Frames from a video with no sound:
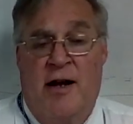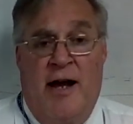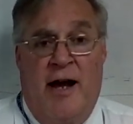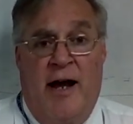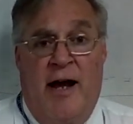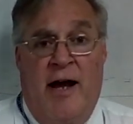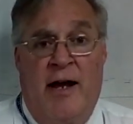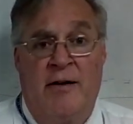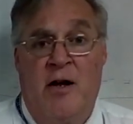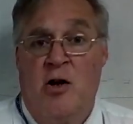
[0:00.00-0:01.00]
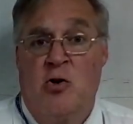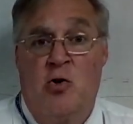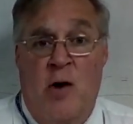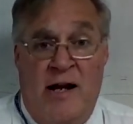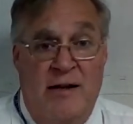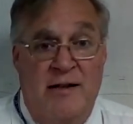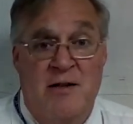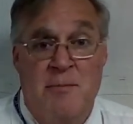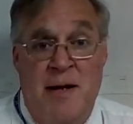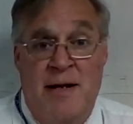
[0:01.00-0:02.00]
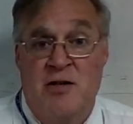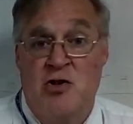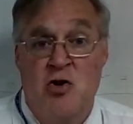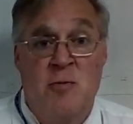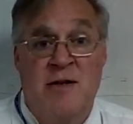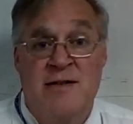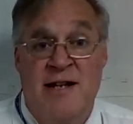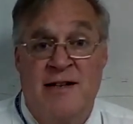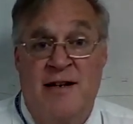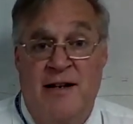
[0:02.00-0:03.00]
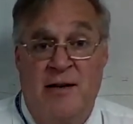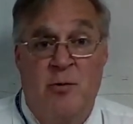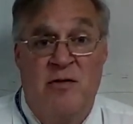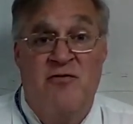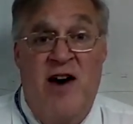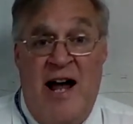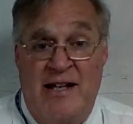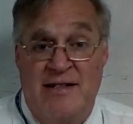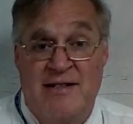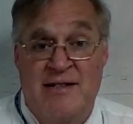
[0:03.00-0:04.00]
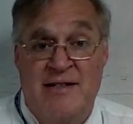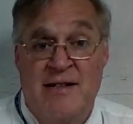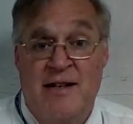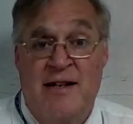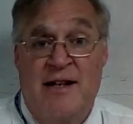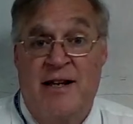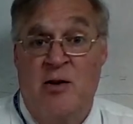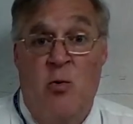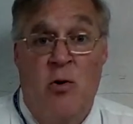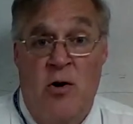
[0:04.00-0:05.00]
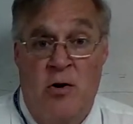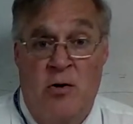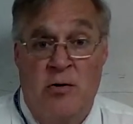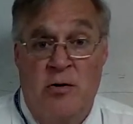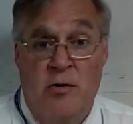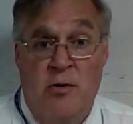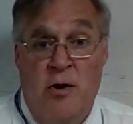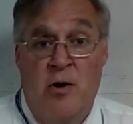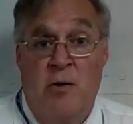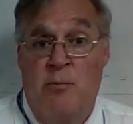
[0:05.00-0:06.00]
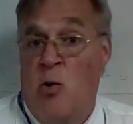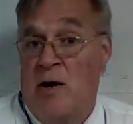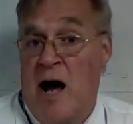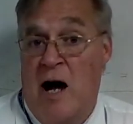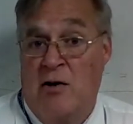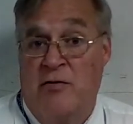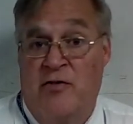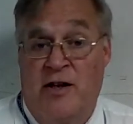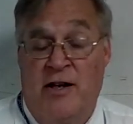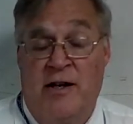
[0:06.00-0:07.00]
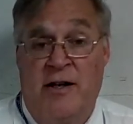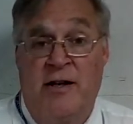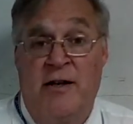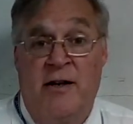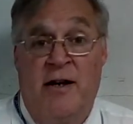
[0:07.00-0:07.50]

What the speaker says: and greatly diminish human dignity with vice in the world, pornography,